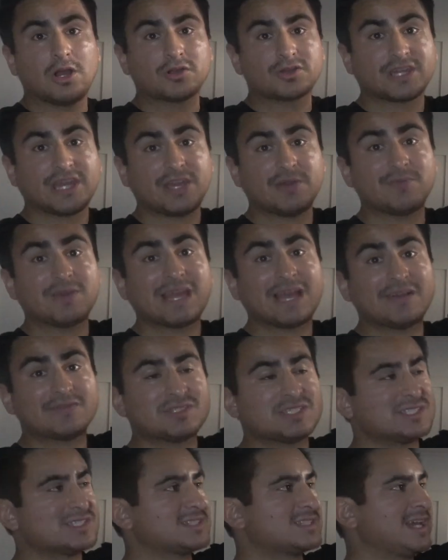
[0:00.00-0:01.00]
Okay, we have
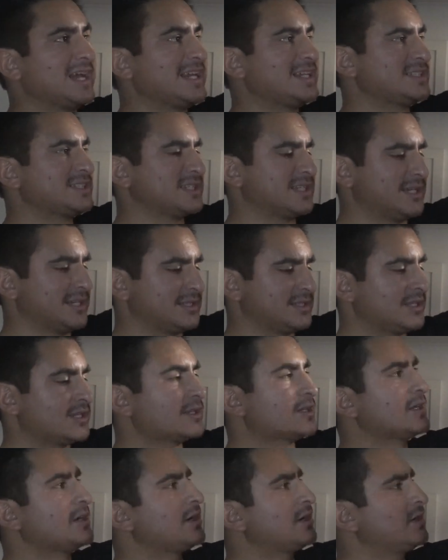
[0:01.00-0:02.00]
these nice, I
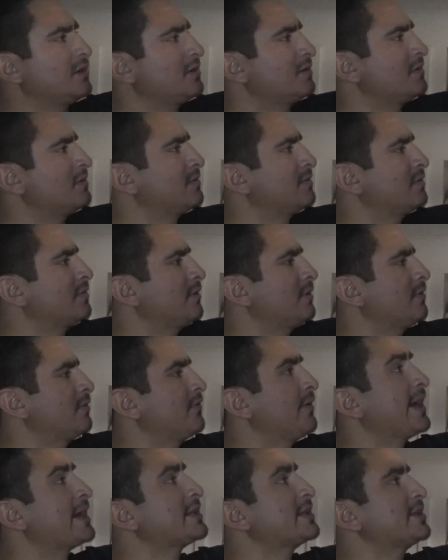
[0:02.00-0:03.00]
think,
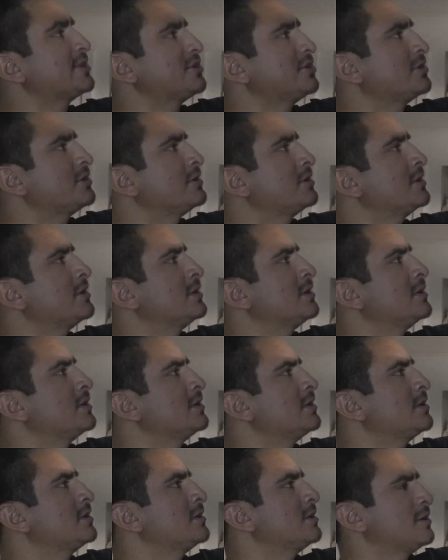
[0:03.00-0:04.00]
fake leather
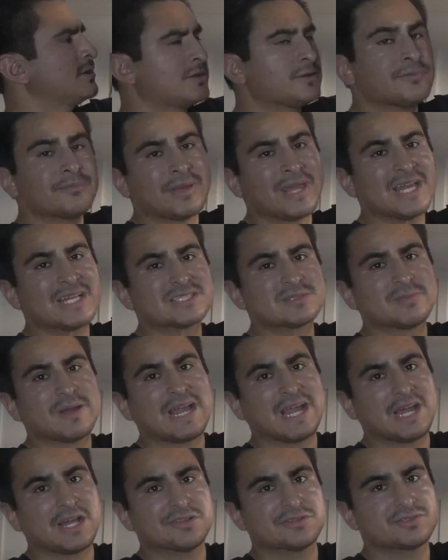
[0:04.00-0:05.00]
pants by
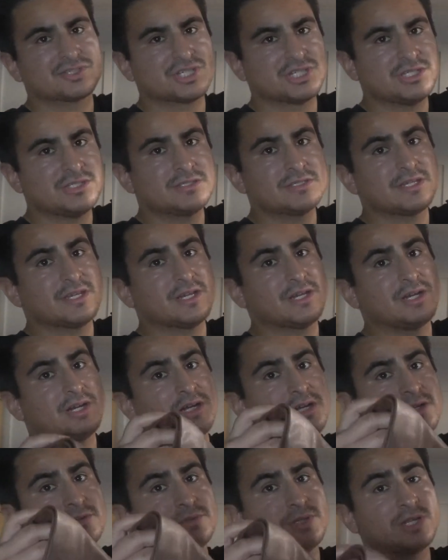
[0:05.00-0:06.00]
Halogen.
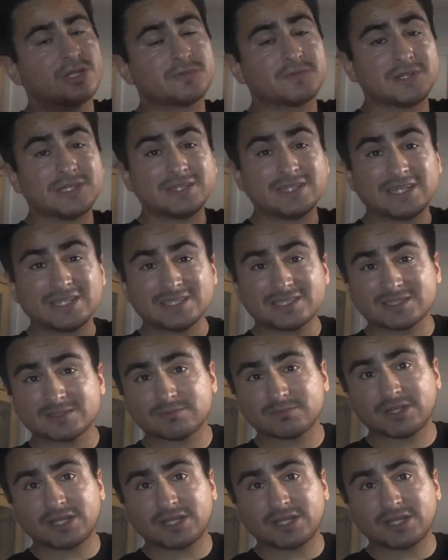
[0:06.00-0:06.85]
They look really nice.